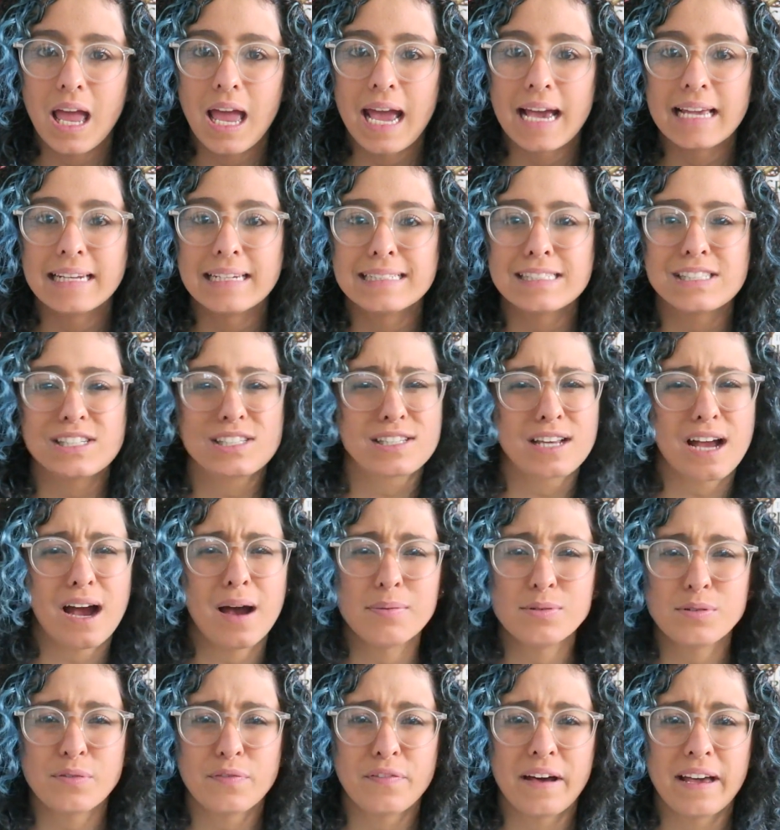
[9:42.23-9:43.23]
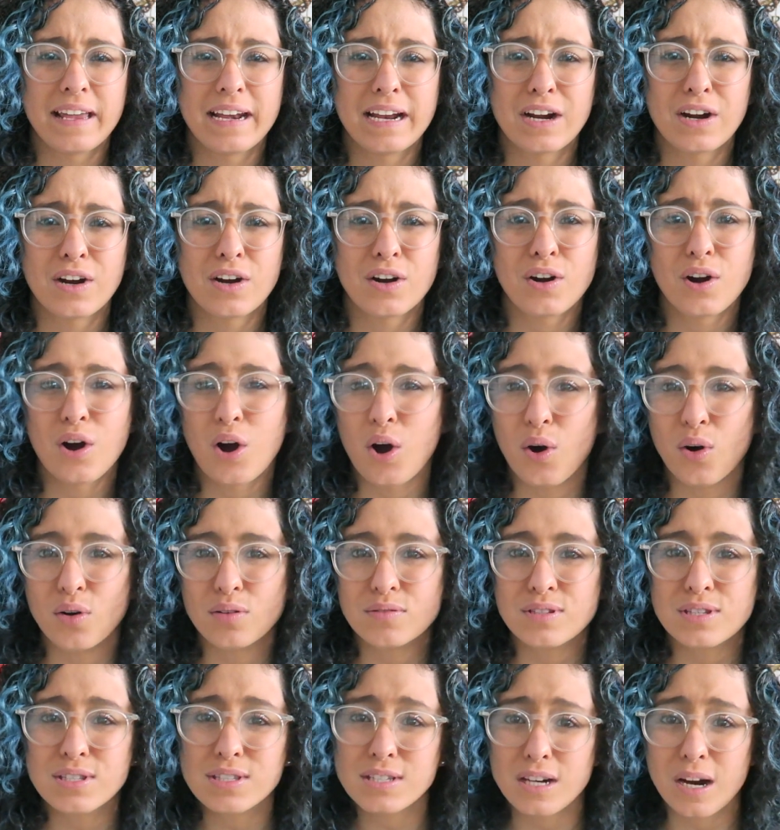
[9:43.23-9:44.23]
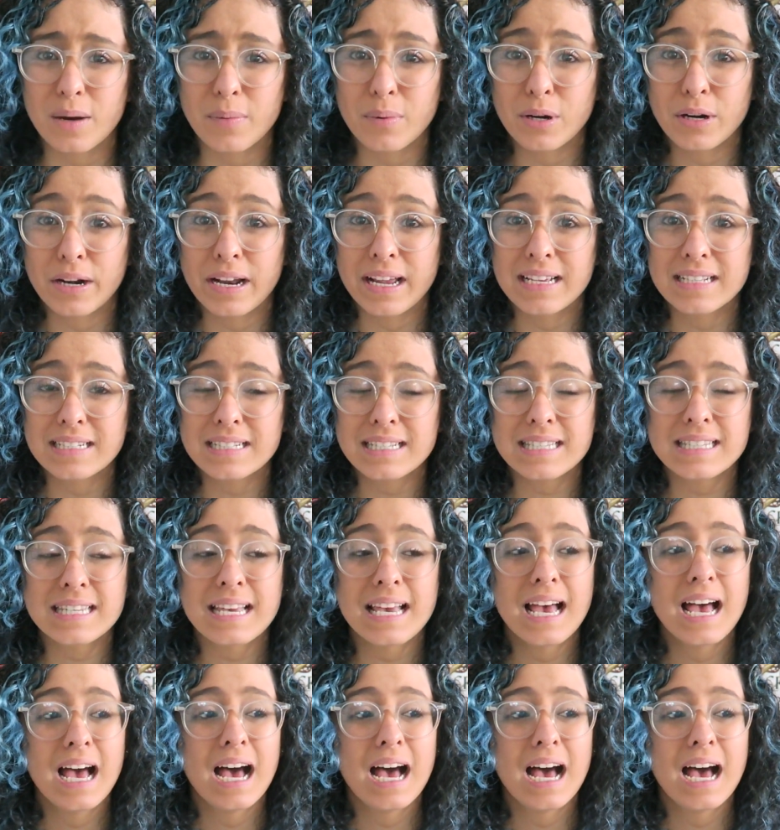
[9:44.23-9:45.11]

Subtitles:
and like stopped fighting her own stubbornness